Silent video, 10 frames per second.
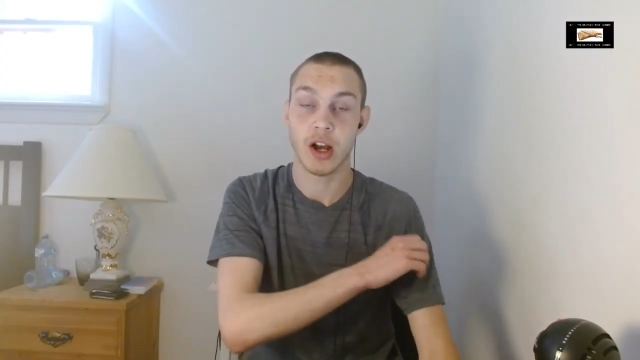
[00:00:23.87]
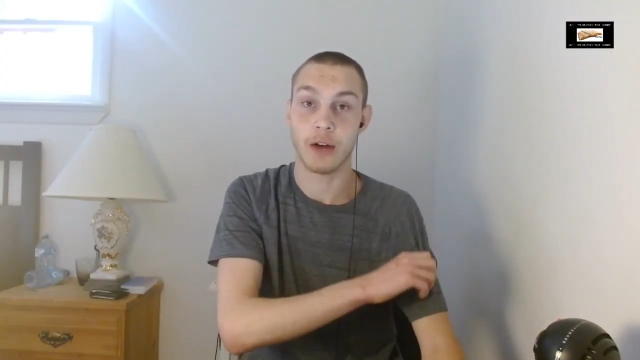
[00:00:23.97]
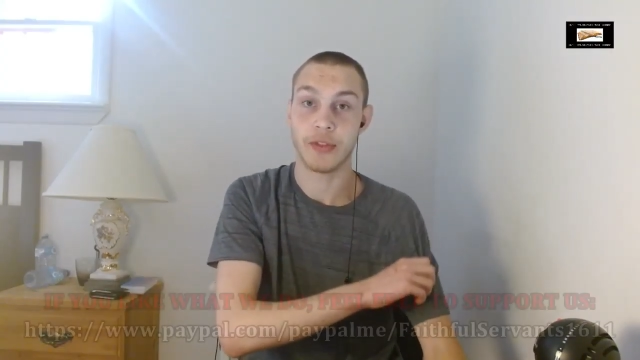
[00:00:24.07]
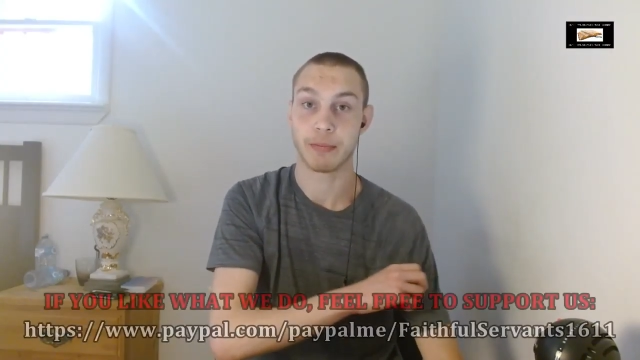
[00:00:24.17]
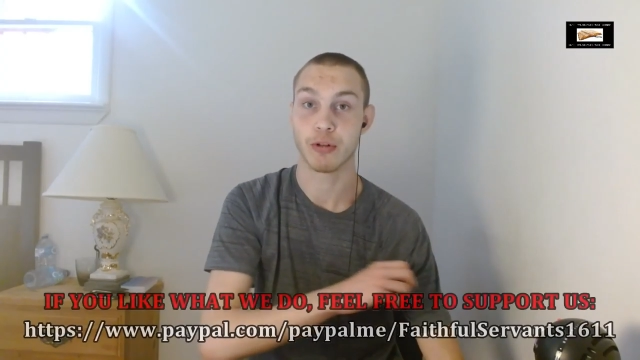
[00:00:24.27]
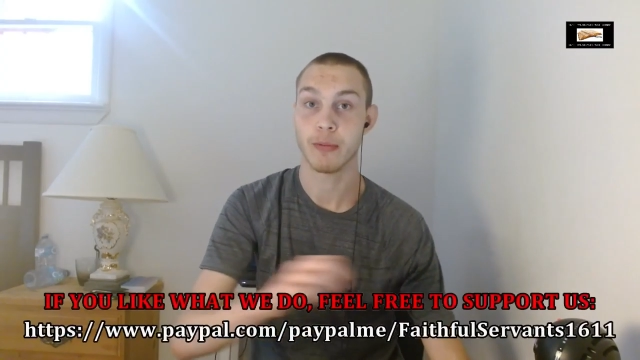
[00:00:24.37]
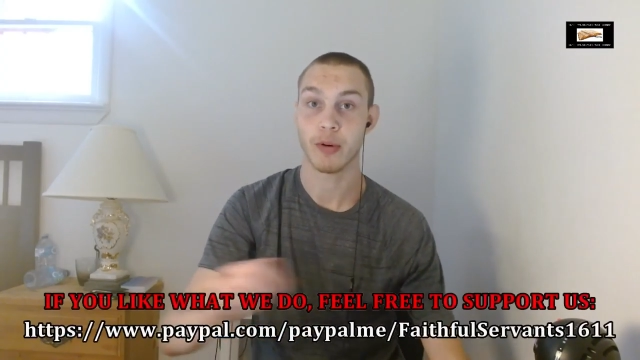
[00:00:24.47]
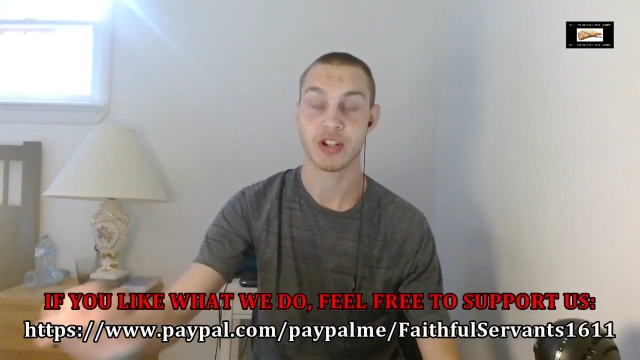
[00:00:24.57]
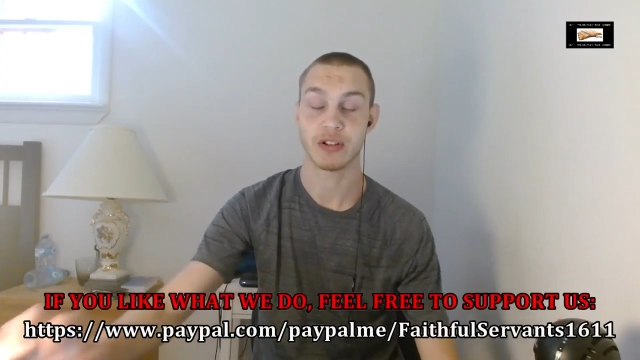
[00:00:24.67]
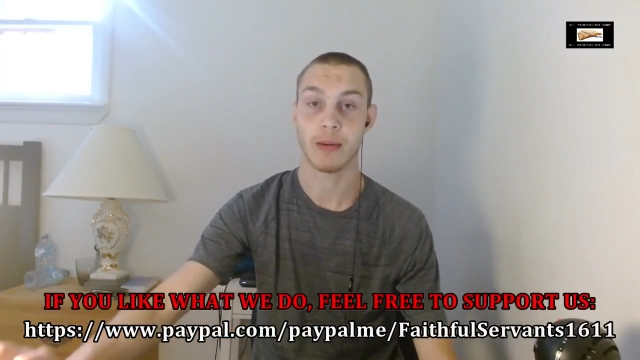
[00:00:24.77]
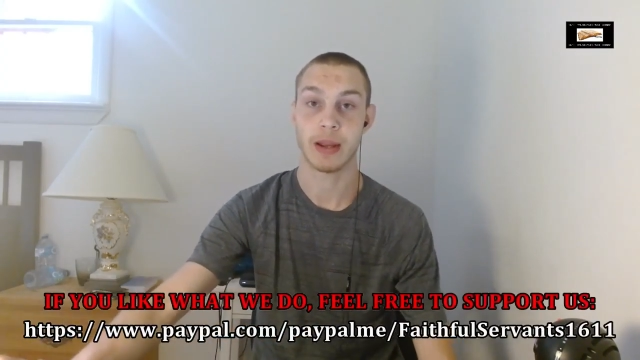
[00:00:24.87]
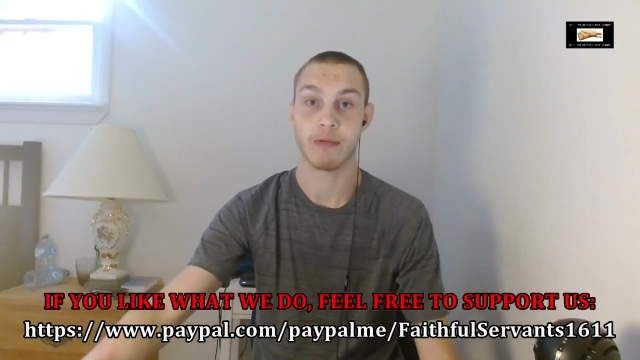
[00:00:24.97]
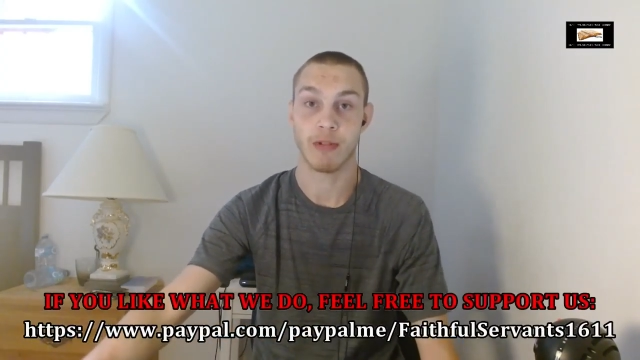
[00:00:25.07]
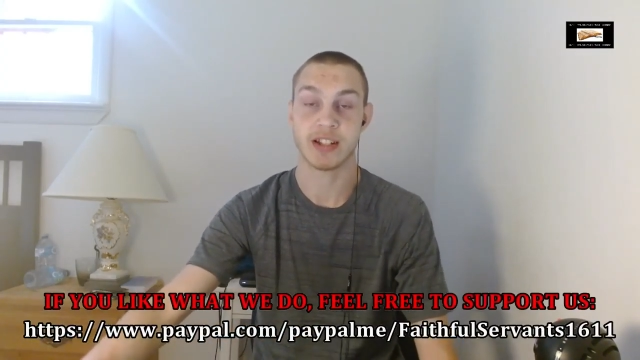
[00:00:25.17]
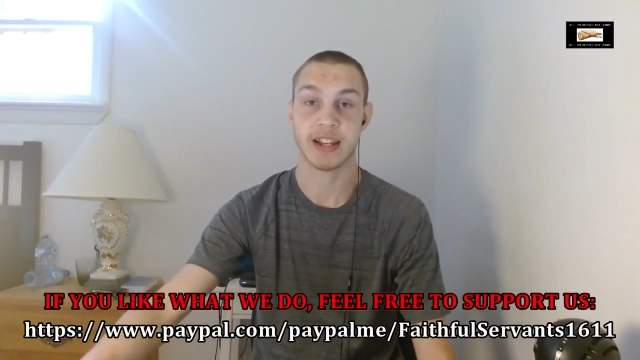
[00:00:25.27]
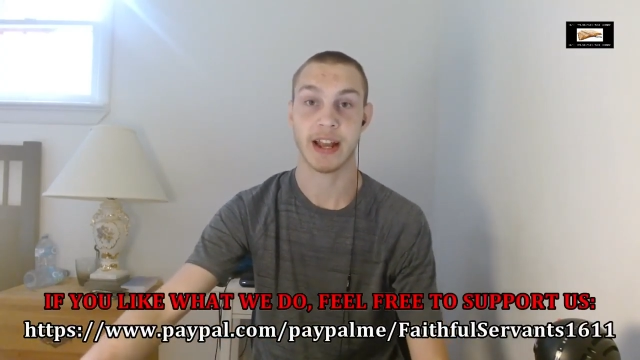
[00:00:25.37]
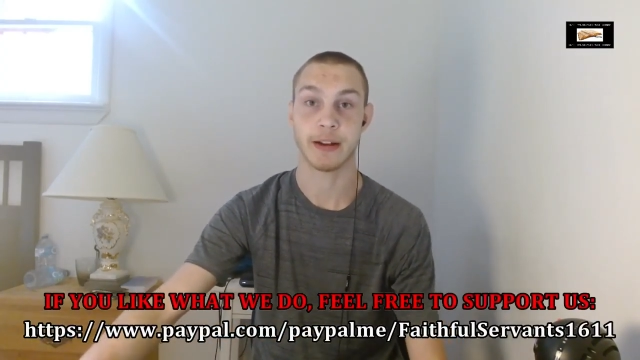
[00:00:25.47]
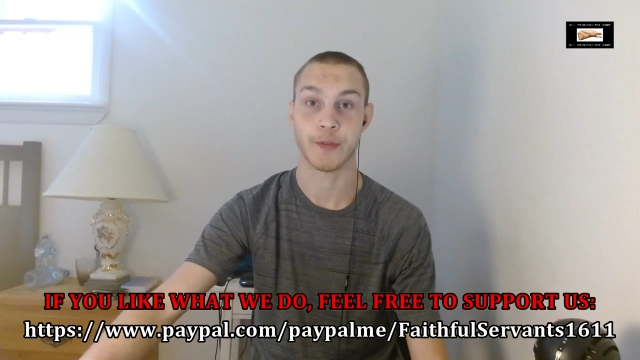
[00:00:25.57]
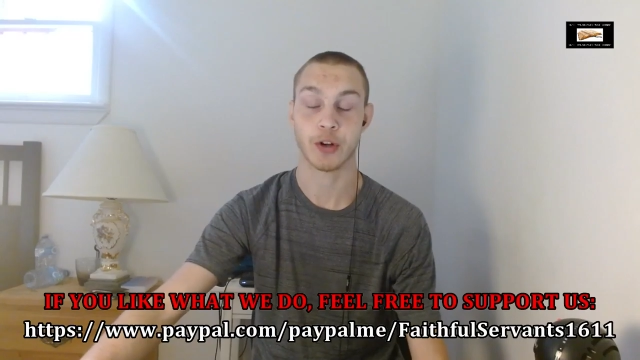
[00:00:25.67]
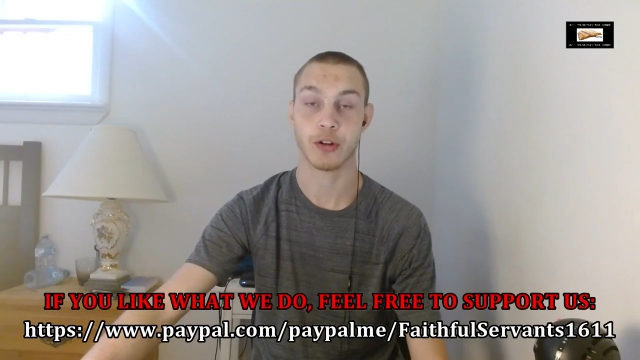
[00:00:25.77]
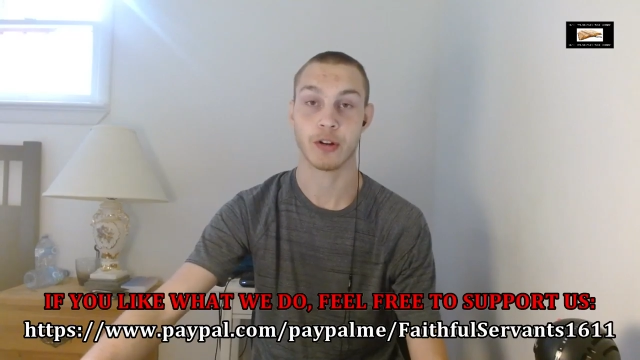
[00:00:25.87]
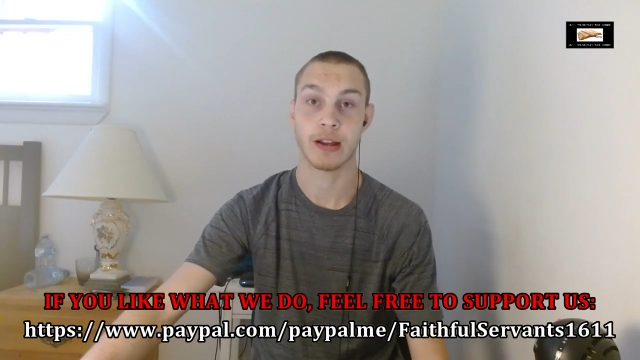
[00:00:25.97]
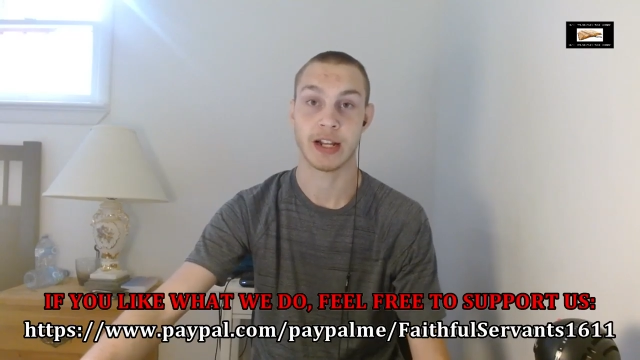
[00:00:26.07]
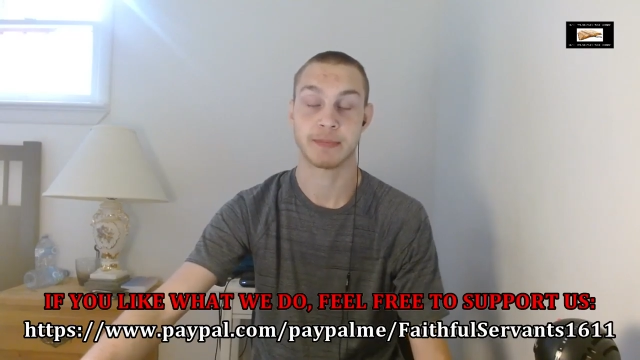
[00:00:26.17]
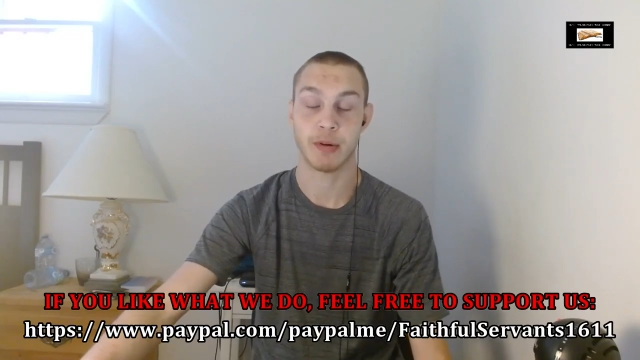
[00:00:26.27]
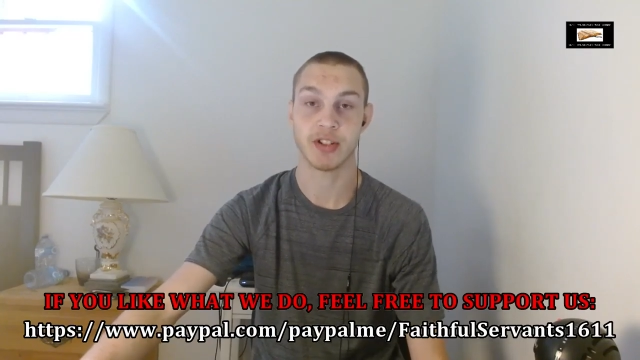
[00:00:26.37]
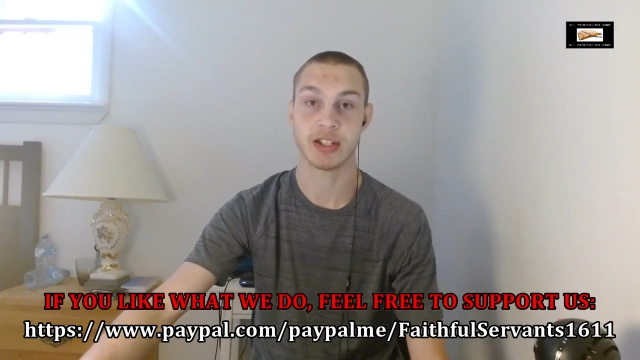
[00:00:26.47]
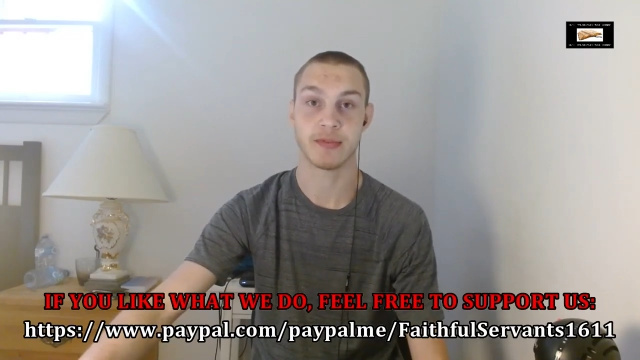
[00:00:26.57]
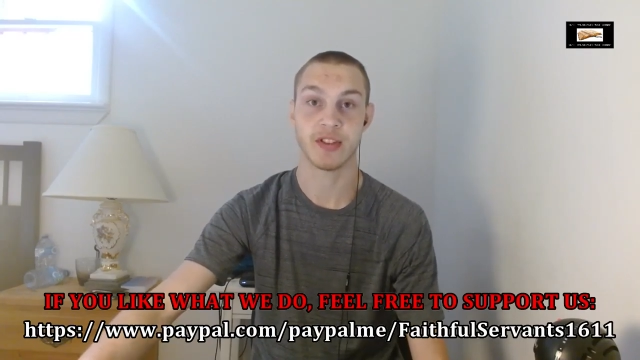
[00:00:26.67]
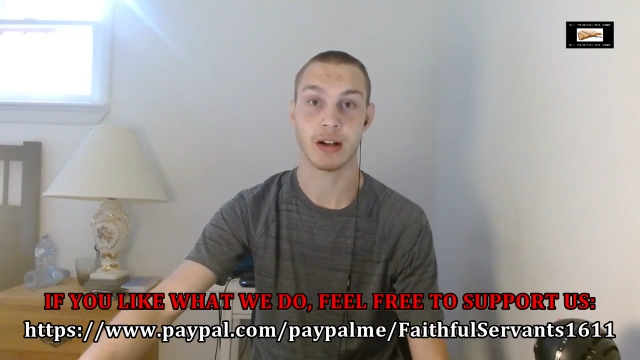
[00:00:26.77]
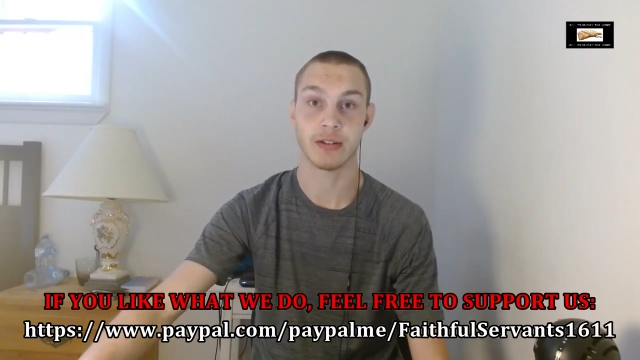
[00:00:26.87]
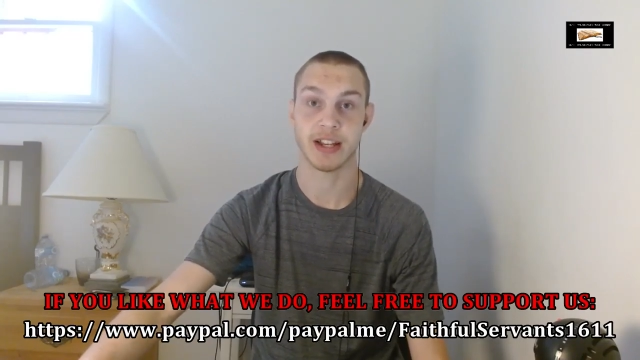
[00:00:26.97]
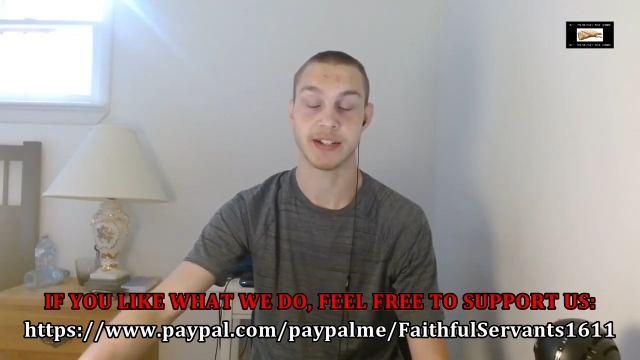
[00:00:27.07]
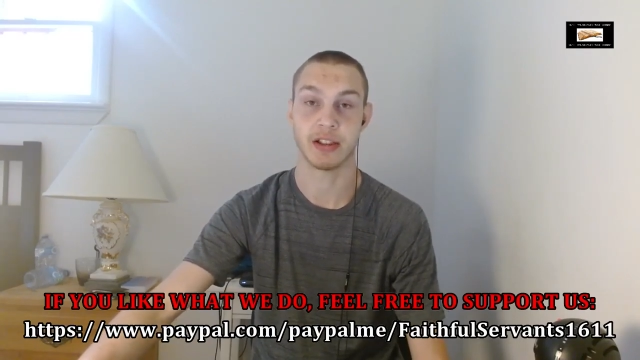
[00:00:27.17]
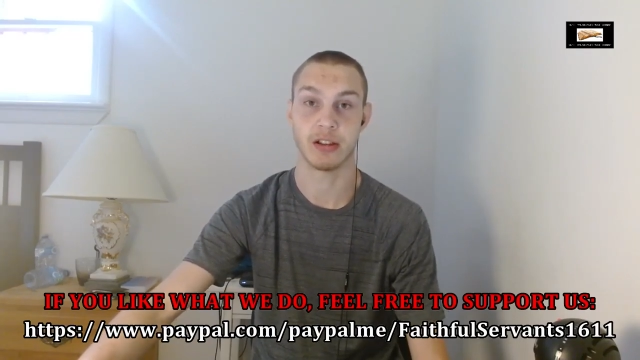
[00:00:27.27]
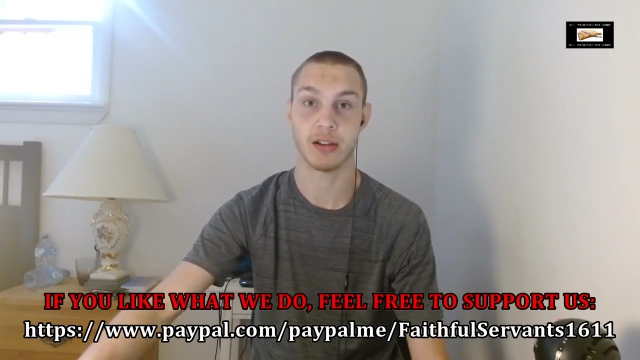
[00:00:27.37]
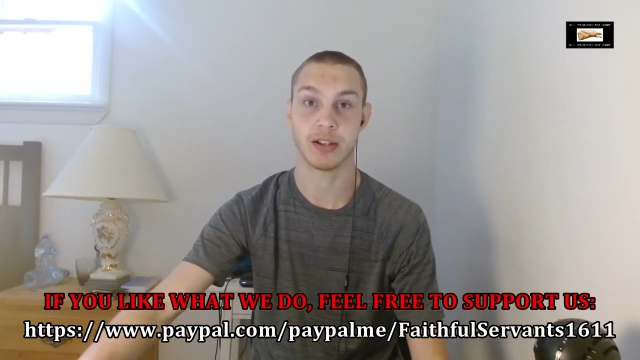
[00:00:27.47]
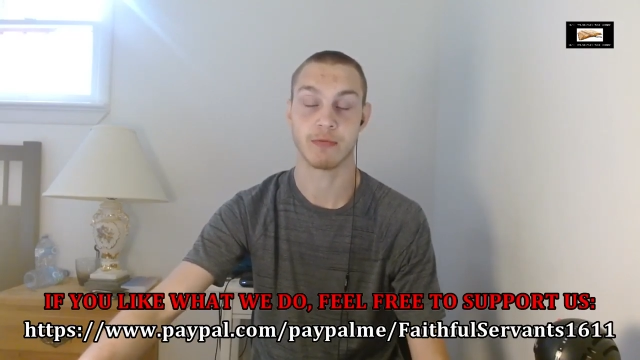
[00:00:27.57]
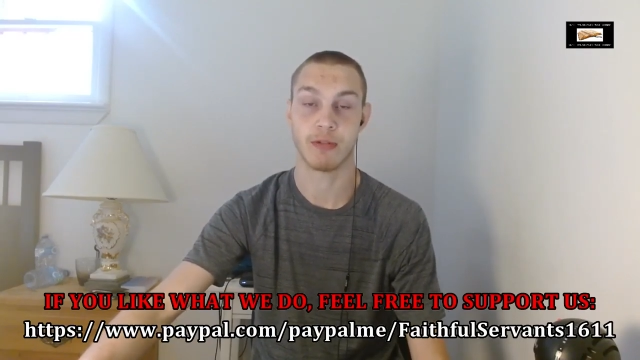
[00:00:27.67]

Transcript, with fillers: of the pro-abortion lobby once again further exposing themselves as the lawless,